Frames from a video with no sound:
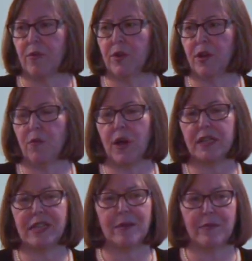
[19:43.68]
We don't
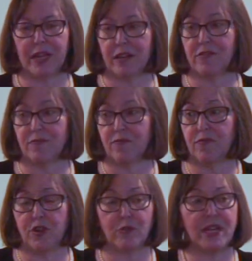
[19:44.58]
want them like,
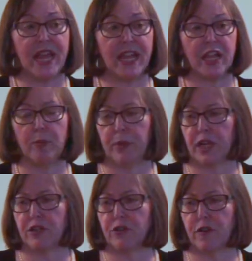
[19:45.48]
you know, taking a
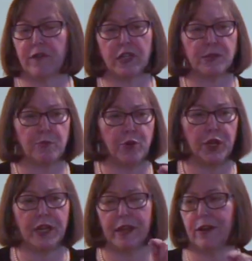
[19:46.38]
picture of us
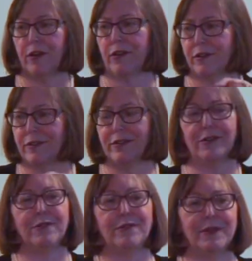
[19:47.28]
putting in our, you
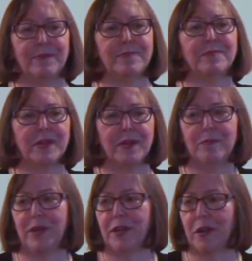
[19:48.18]
know, um,
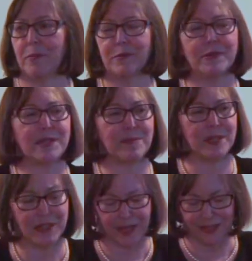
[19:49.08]
PIN number or
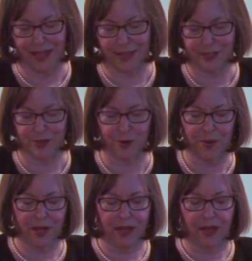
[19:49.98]
something like that. So
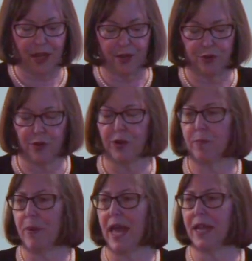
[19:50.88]
uh, doing
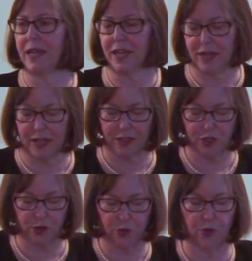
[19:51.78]
your banking in
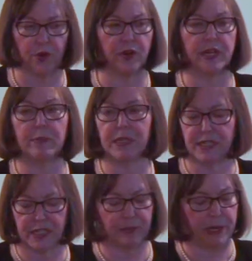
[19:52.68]
store, in a
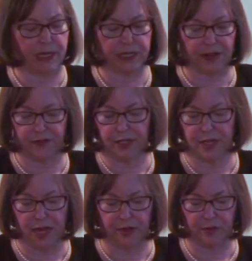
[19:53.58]
business meeting, definitely
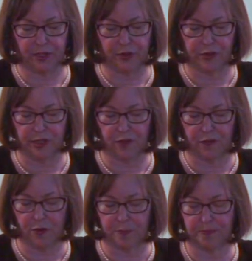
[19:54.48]
not using your cell
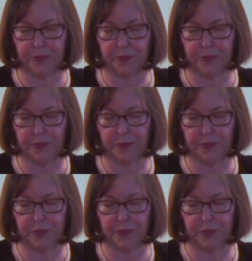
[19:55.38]
phone.